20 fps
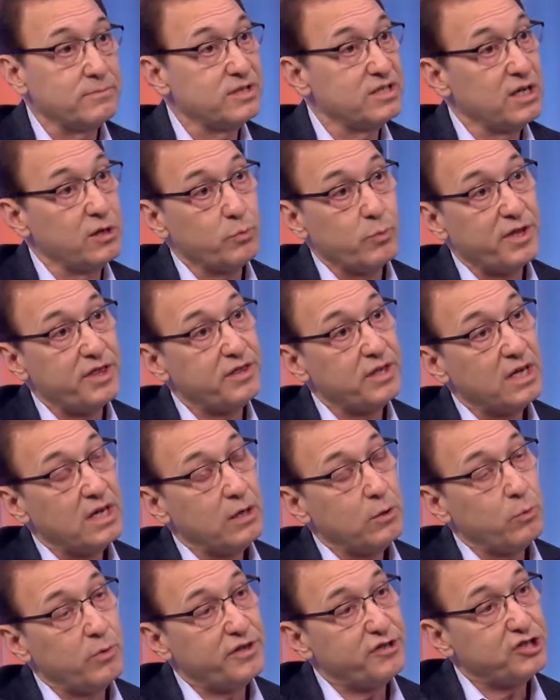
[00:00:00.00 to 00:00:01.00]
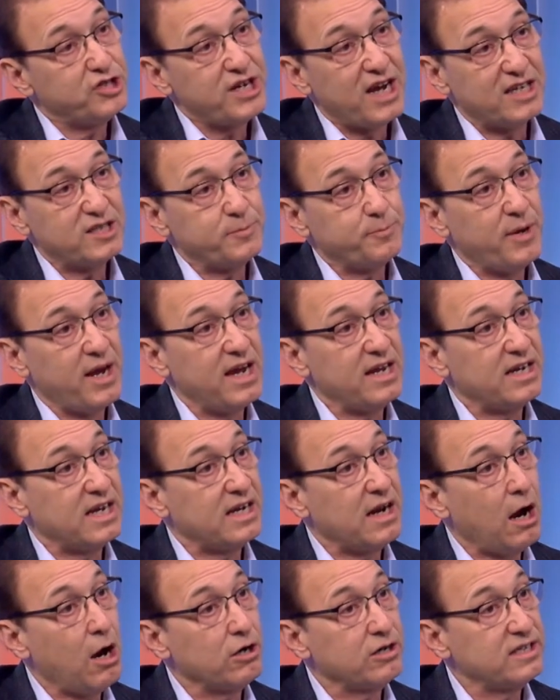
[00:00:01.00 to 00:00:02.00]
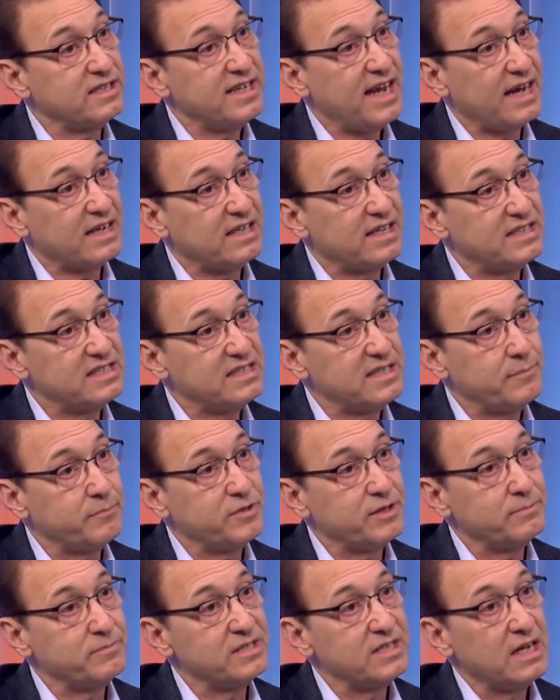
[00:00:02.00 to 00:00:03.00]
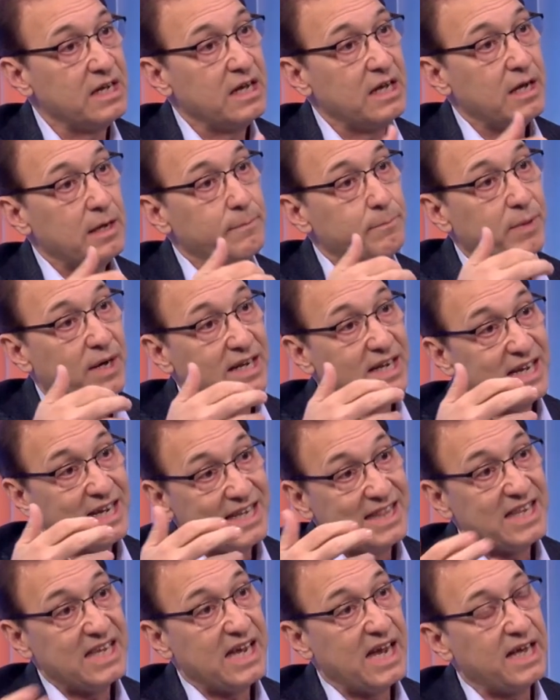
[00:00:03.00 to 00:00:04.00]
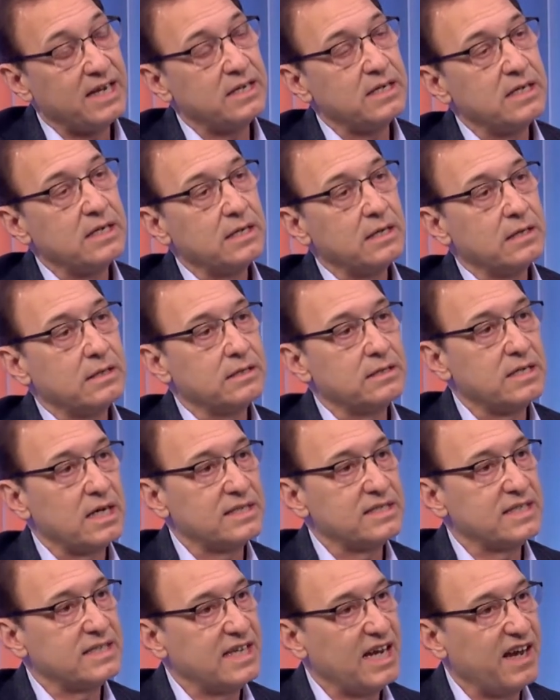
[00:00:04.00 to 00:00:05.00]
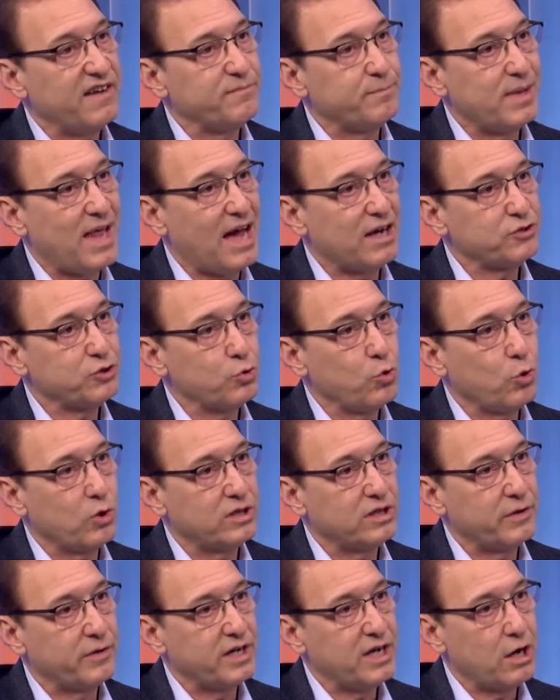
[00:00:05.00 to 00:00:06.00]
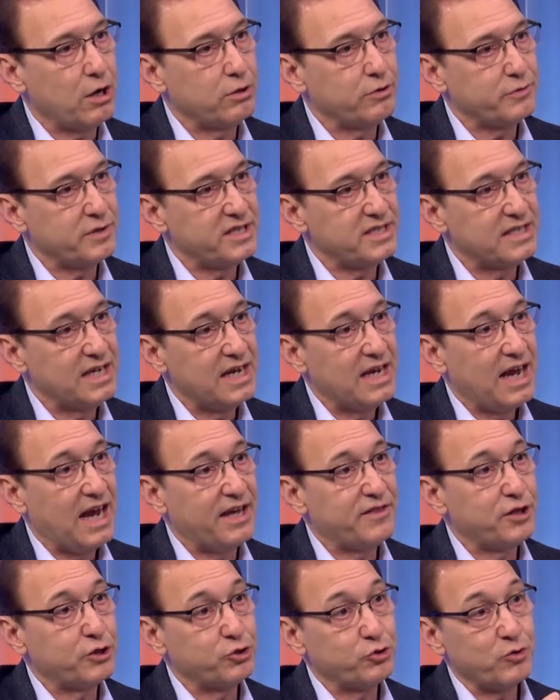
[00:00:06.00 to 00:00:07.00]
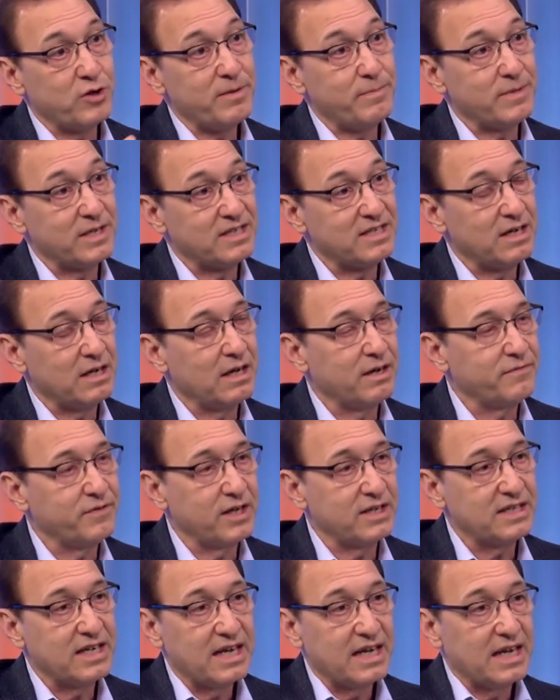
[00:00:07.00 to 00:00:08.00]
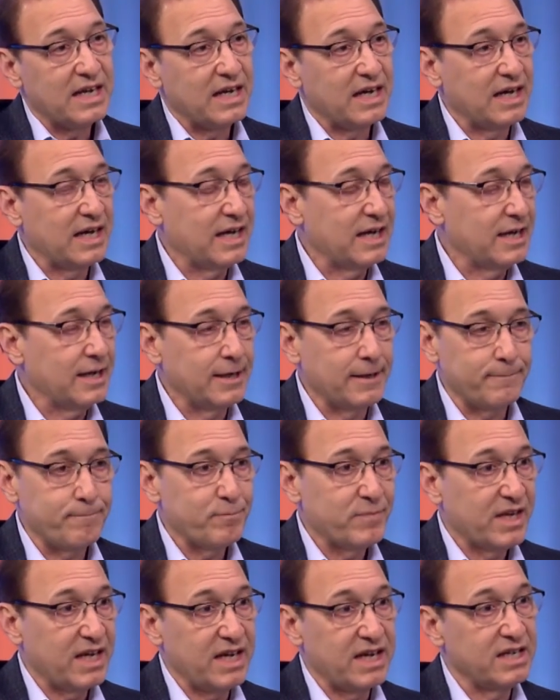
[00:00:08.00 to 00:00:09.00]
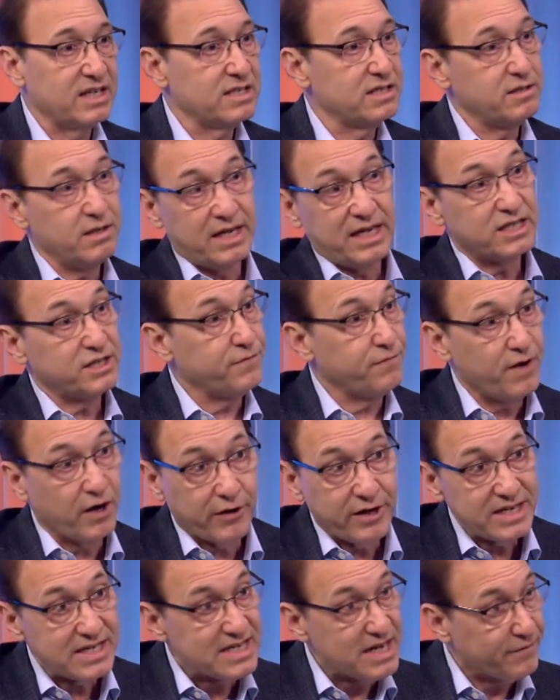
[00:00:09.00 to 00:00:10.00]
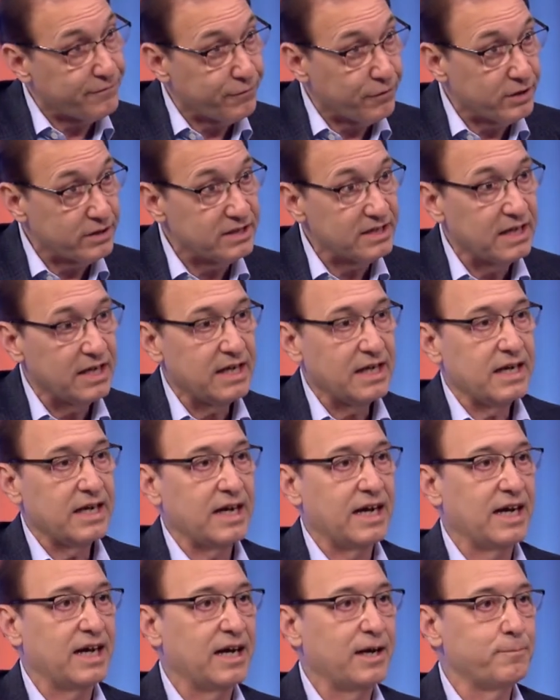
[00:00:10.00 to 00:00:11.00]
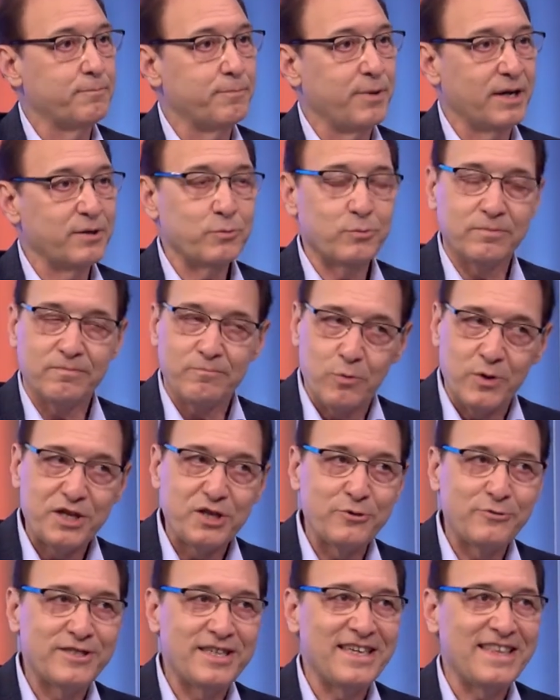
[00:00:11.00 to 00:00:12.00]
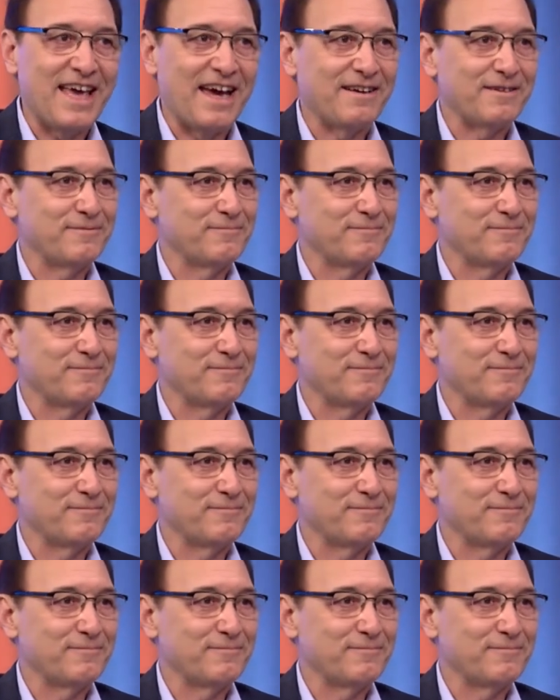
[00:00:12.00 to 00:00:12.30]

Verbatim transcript: comes in with with chest pain and heart attack like symptoms, but in the end doesn't have blocked coronary arteries. And the treatment of it uh, is is very different, uh, but we do see